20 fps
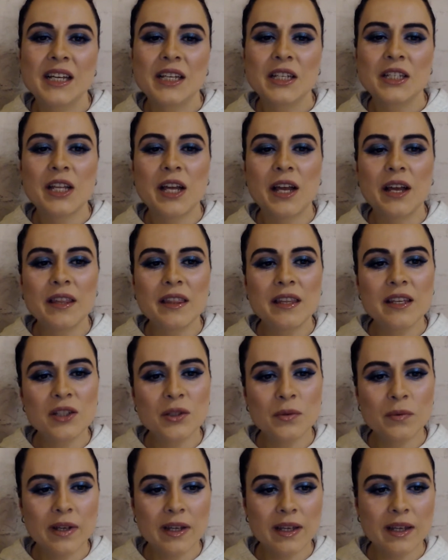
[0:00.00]
So
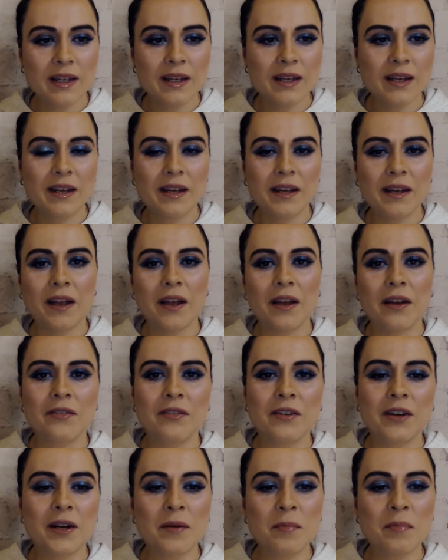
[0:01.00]
this week I've
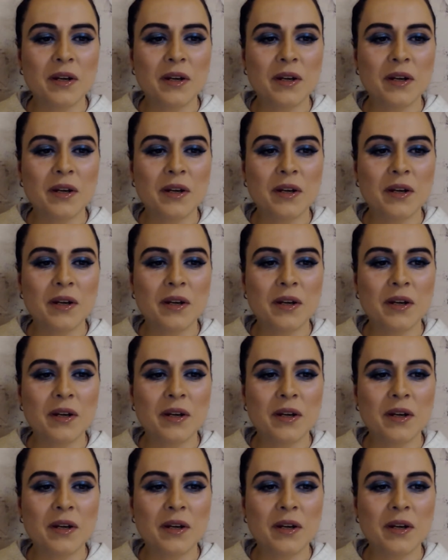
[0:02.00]
got a